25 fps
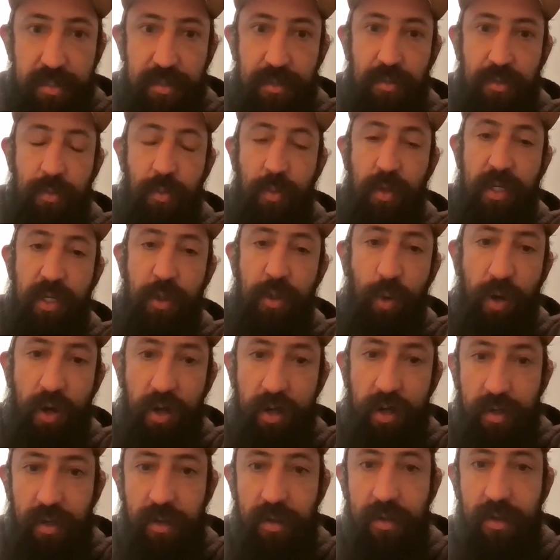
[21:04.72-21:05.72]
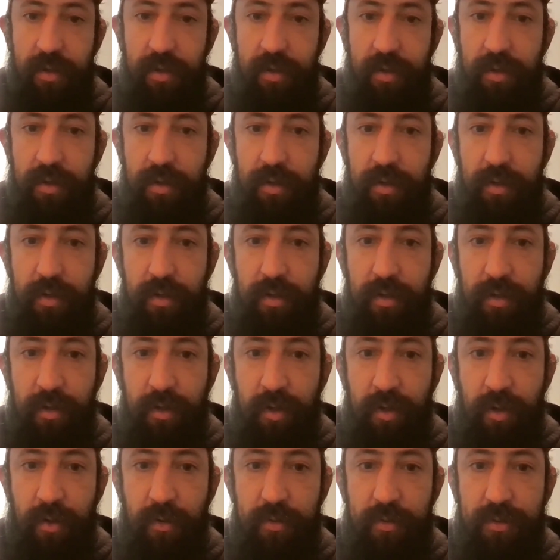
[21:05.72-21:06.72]
muscle what do you want yeah
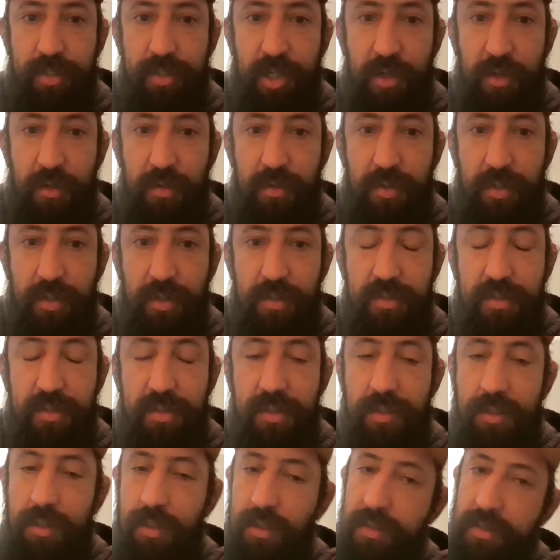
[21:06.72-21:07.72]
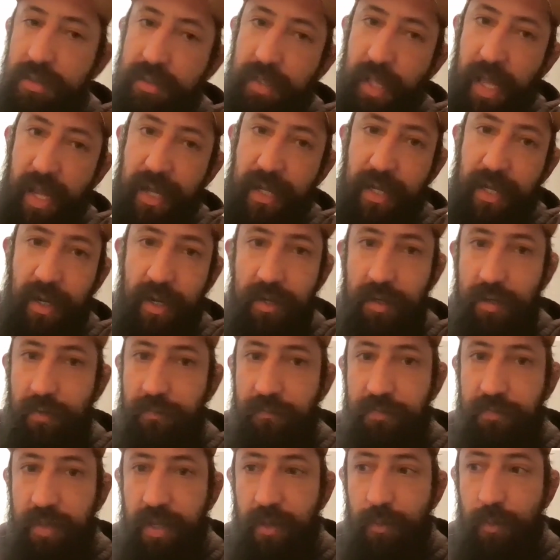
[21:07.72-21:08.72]
you know so there's there's that kind
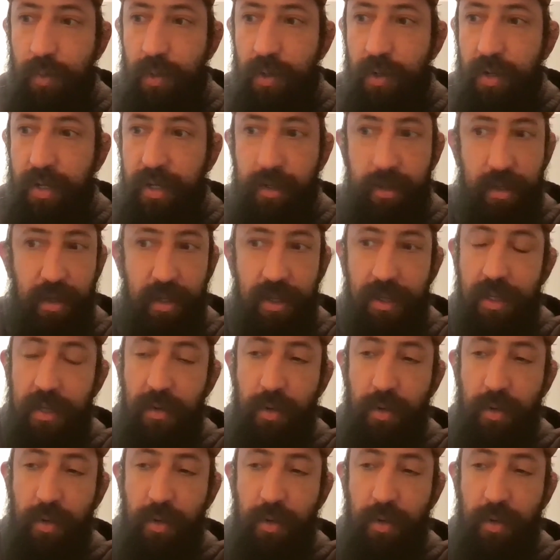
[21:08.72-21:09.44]
of thing where like